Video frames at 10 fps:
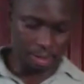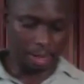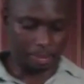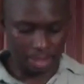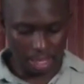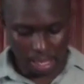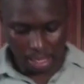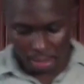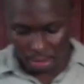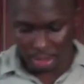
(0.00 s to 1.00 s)
like pretend
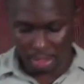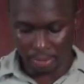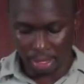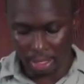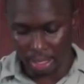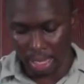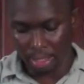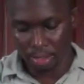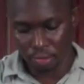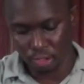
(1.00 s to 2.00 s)
like you're just giving it a
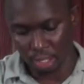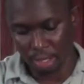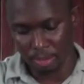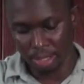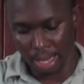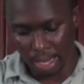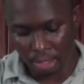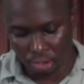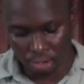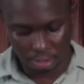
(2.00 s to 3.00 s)
nice chicken
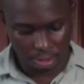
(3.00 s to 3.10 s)
massage.